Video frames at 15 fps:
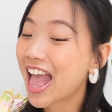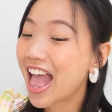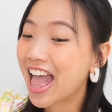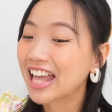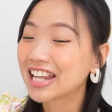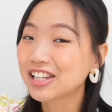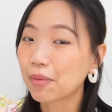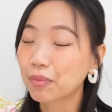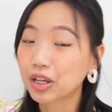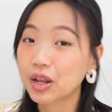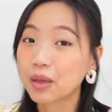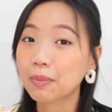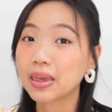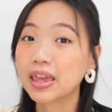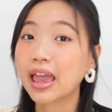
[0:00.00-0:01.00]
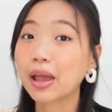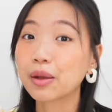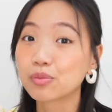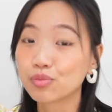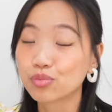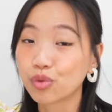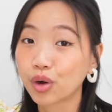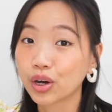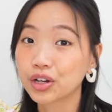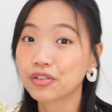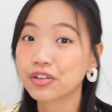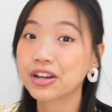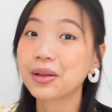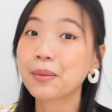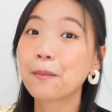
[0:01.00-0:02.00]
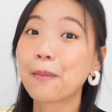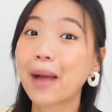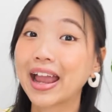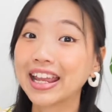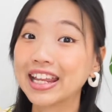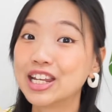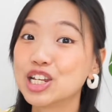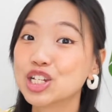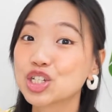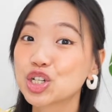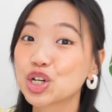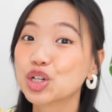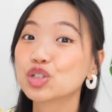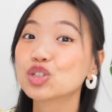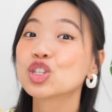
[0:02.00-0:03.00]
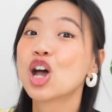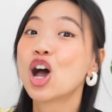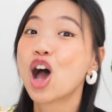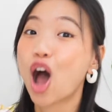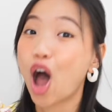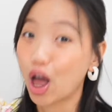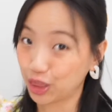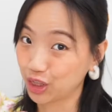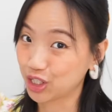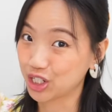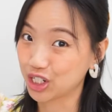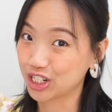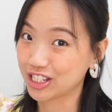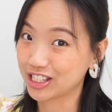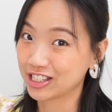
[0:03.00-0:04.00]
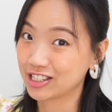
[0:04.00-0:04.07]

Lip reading: and I'm gonna be embroidering my initials on the shirt.